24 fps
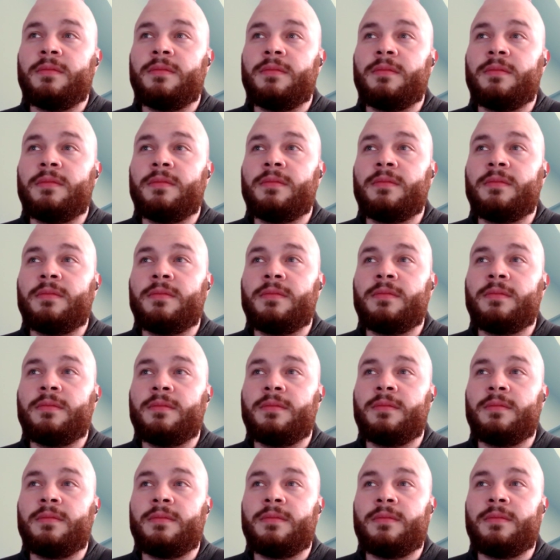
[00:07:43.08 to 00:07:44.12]

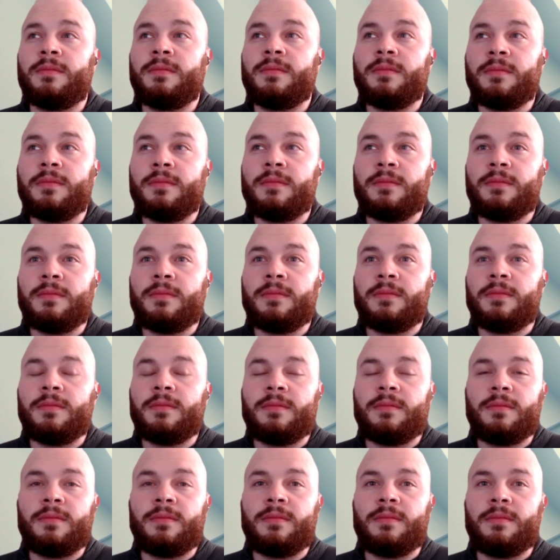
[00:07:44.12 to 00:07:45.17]

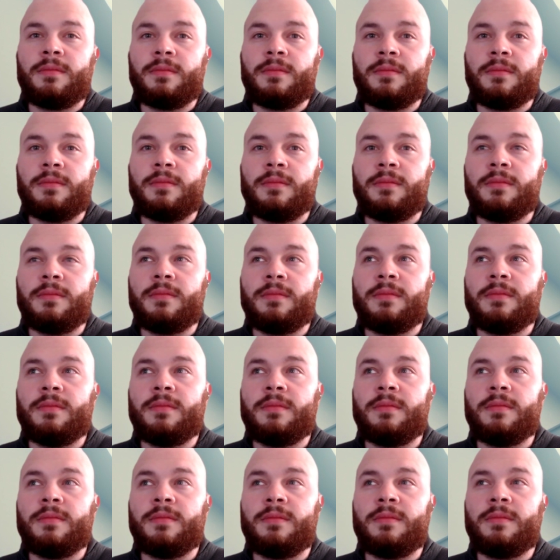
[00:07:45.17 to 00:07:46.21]

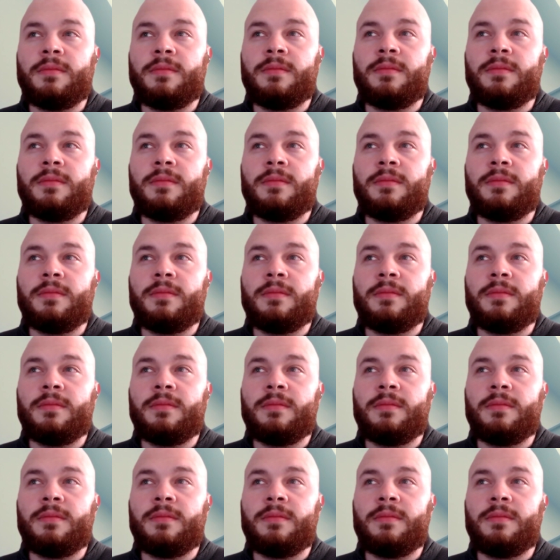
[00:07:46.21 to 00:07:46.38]
This person isn't speaking.